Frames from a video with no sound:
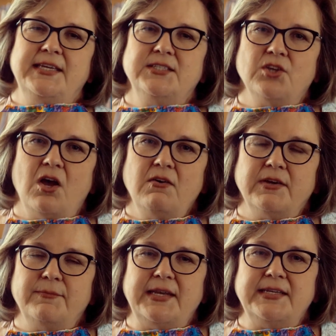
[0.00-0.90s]
He saw
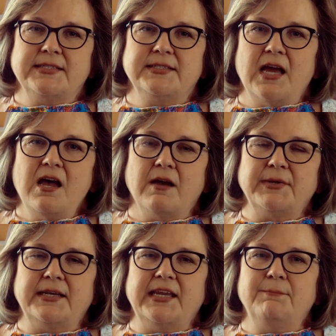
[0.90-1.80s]
him and he
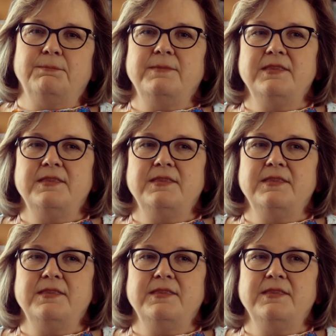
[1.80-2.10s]
stopped and he